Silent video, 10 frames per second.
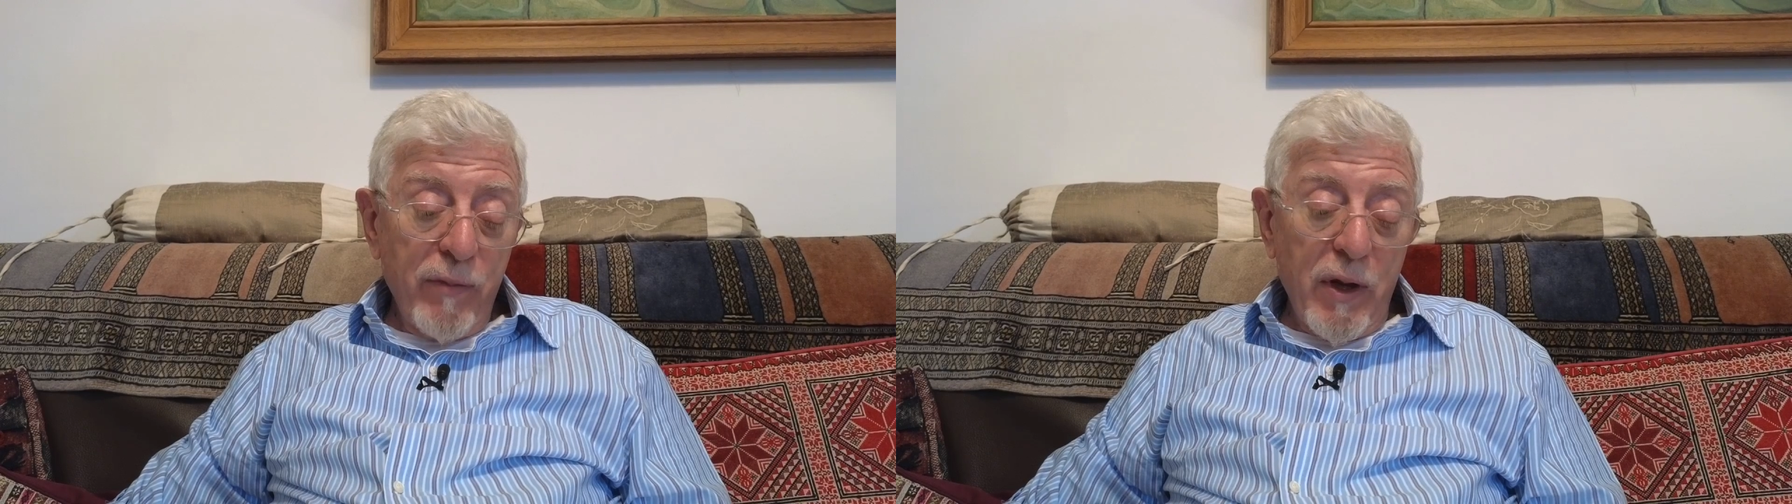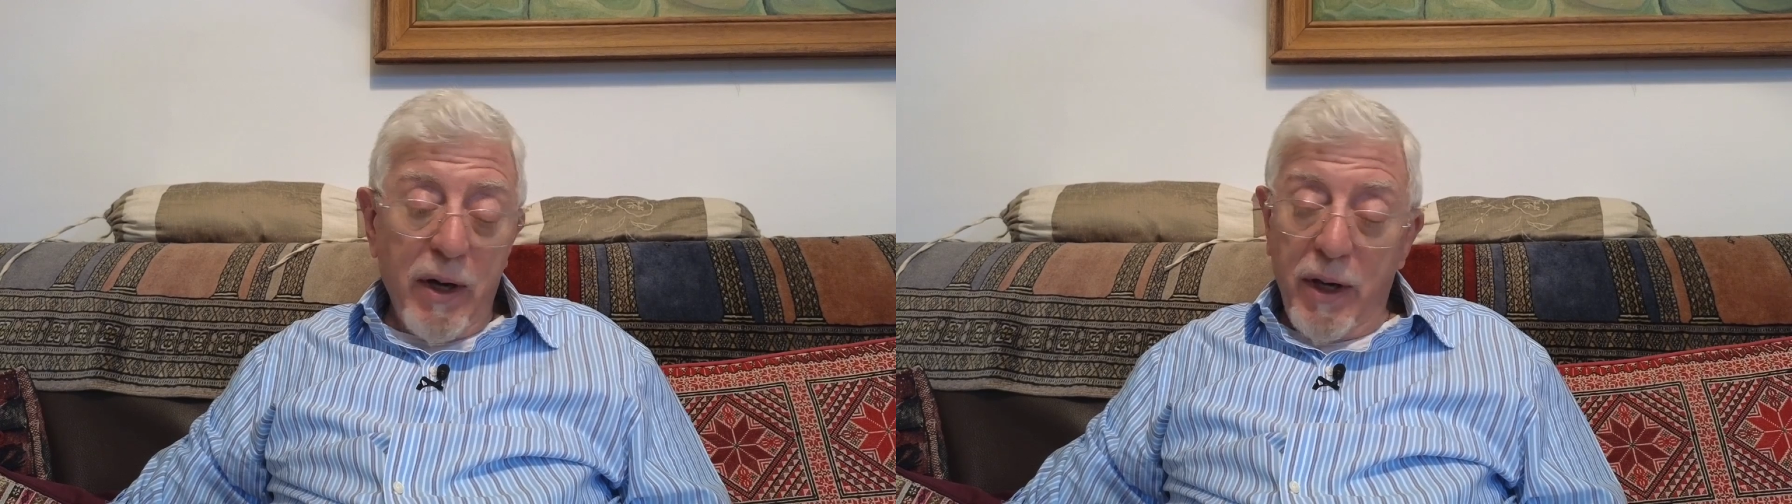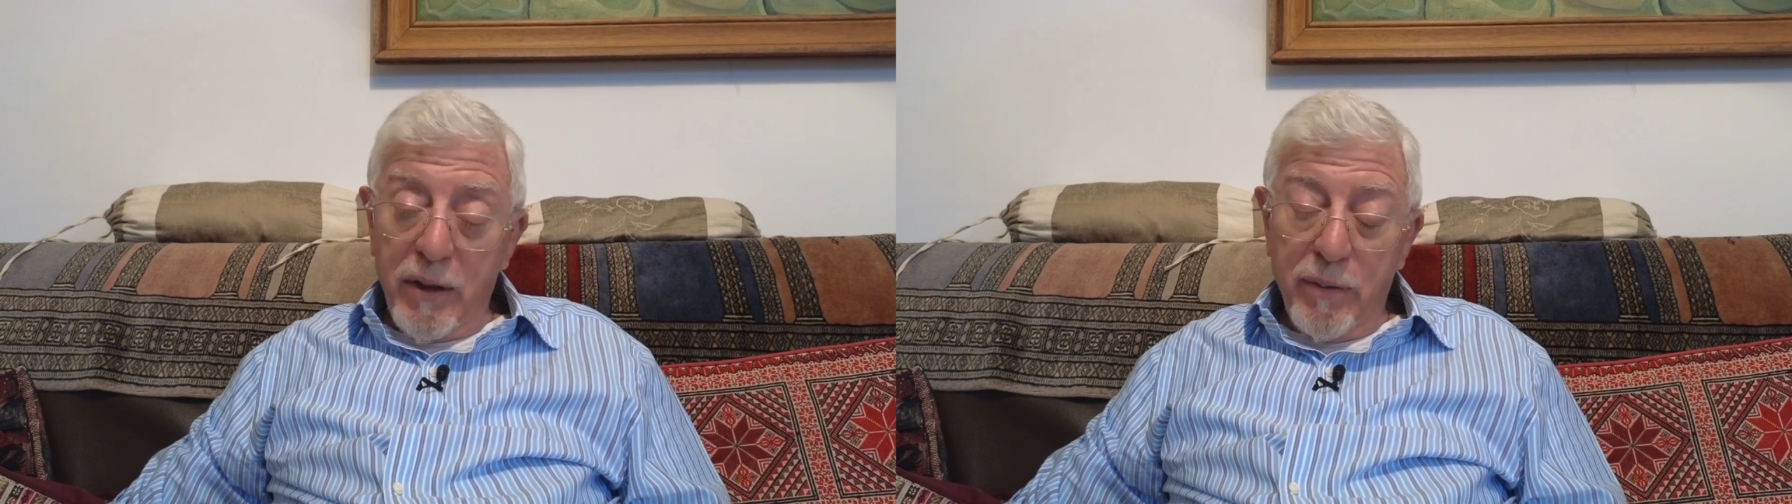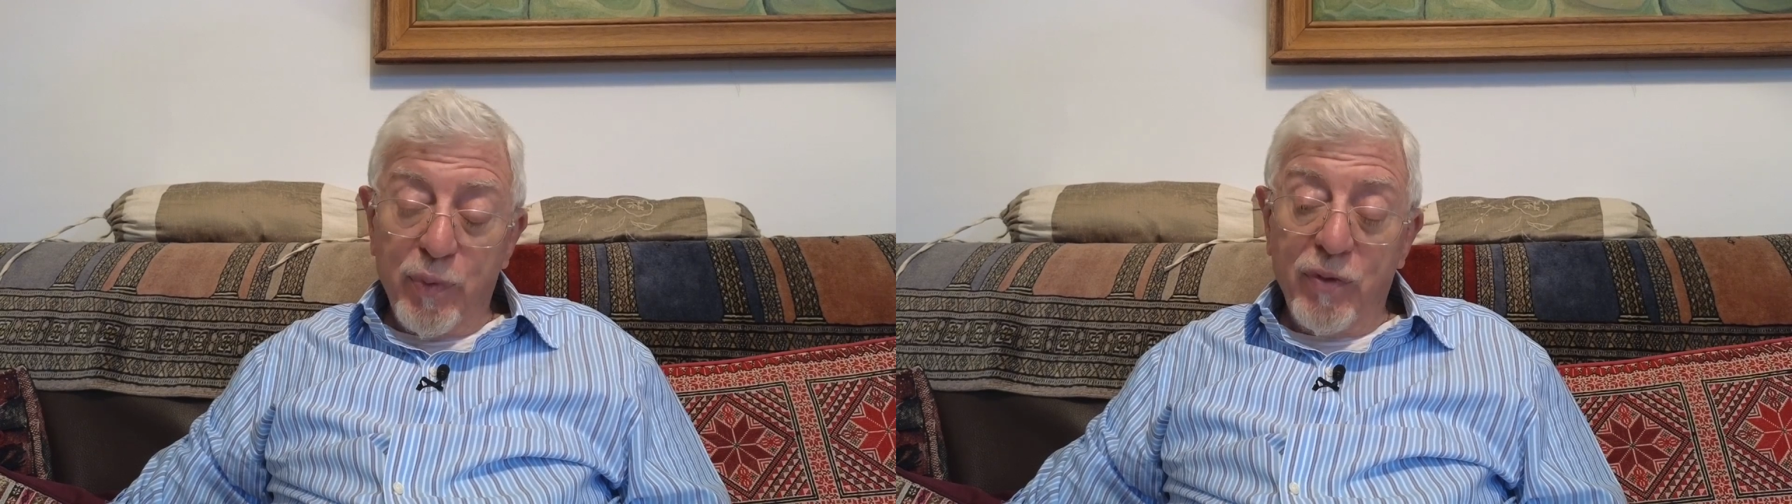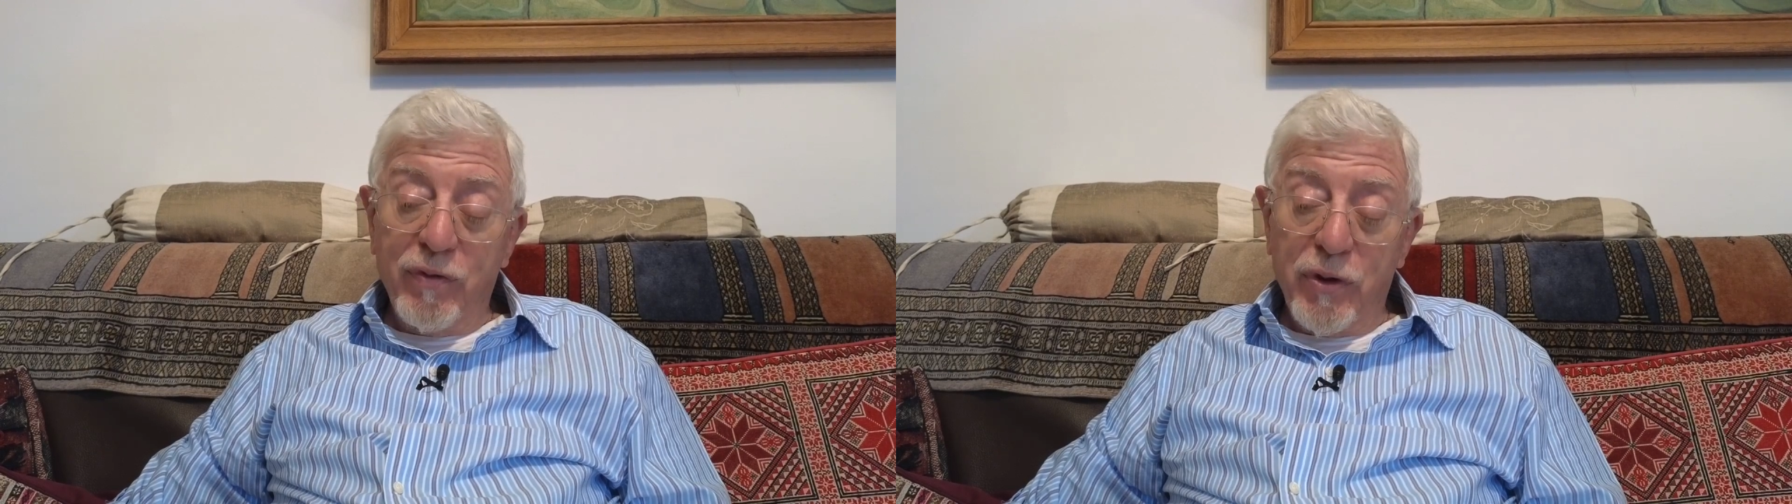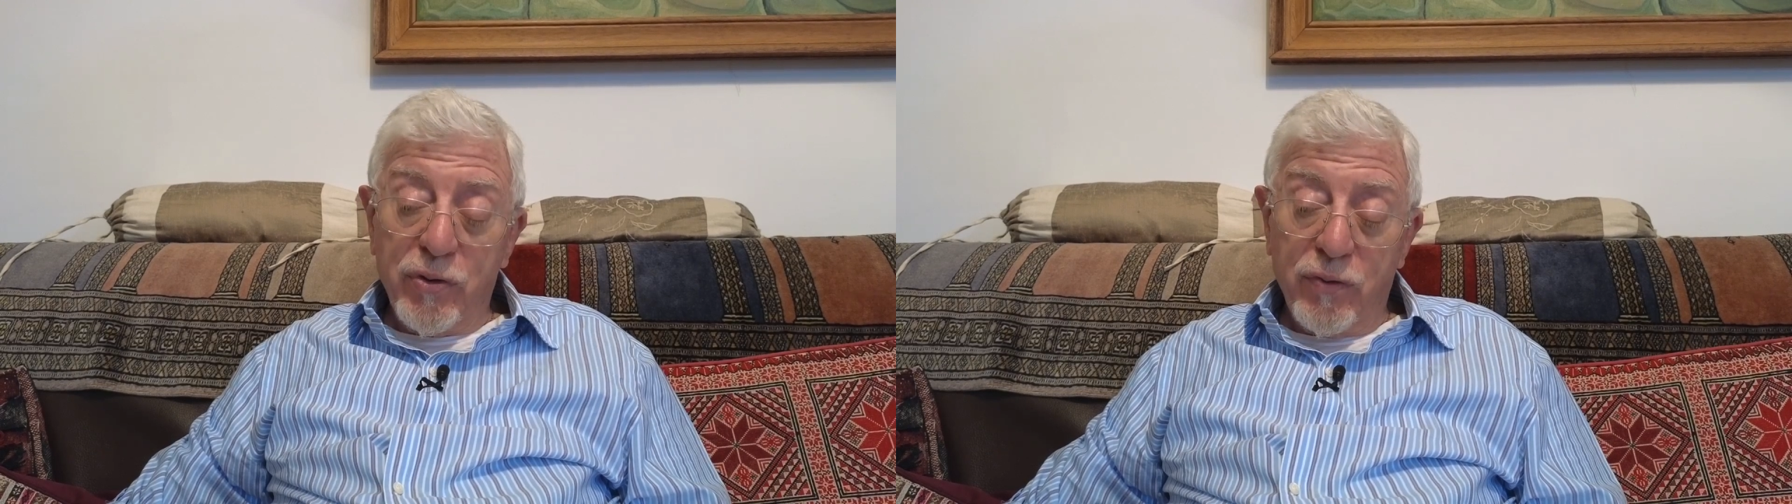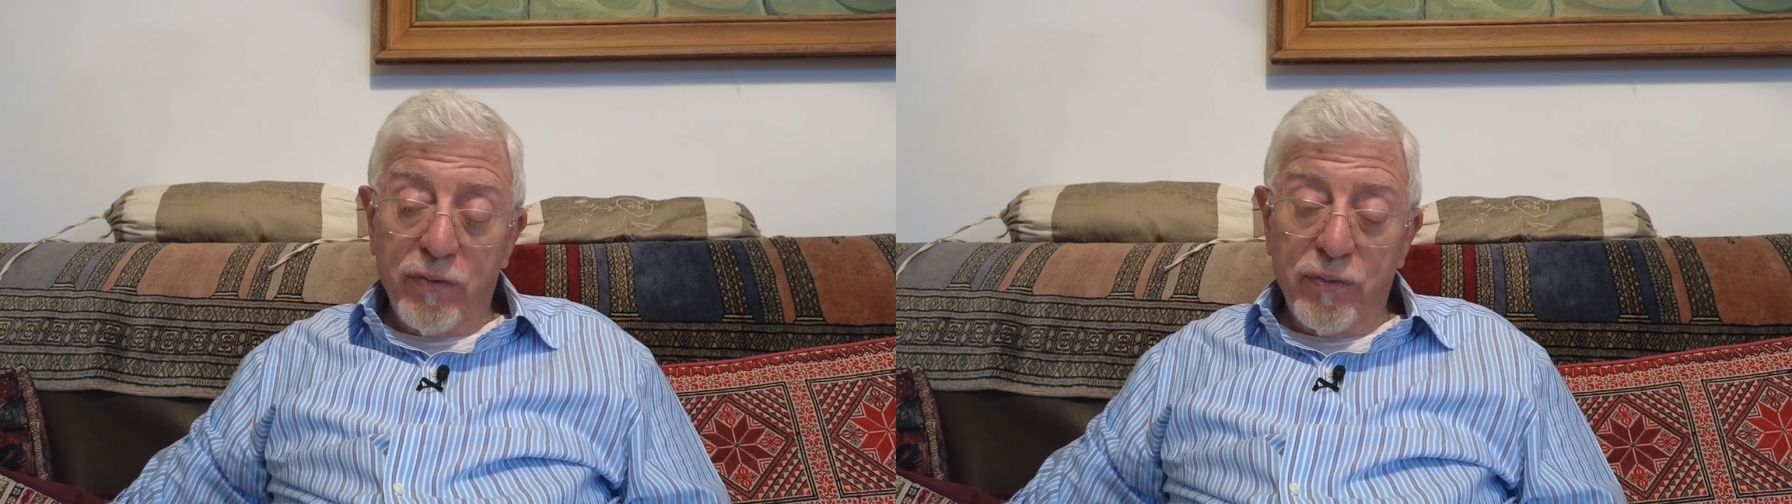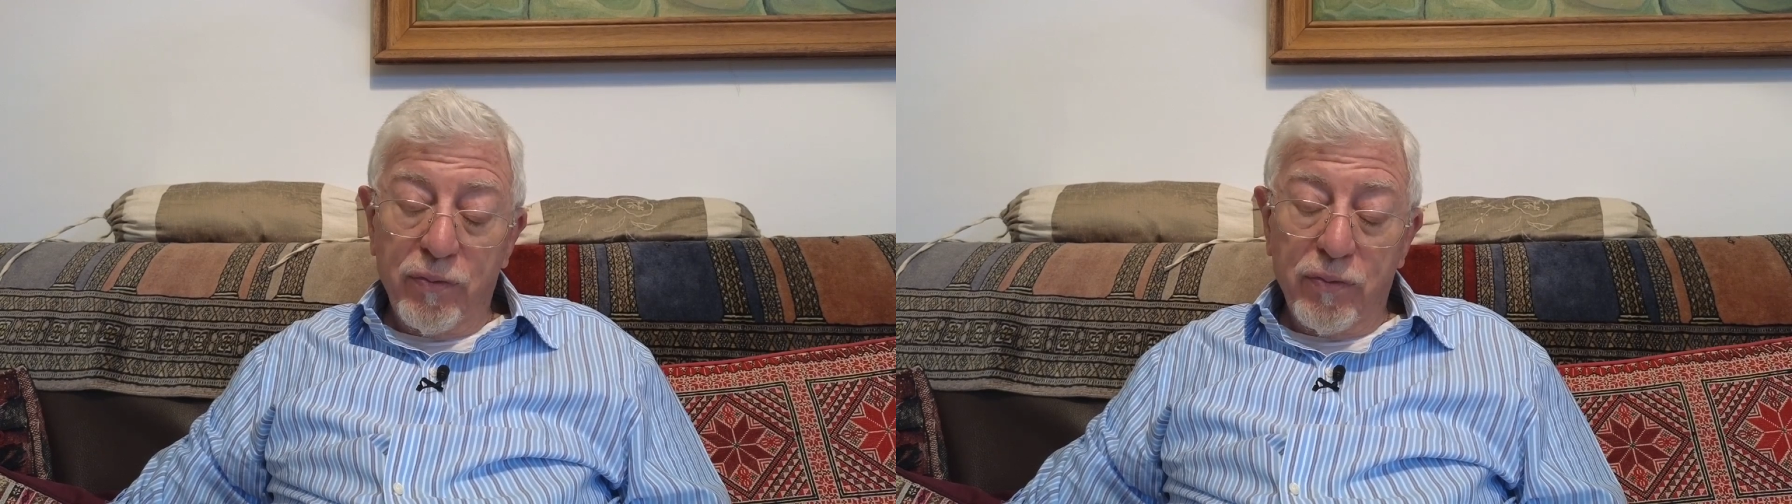I had the privilege of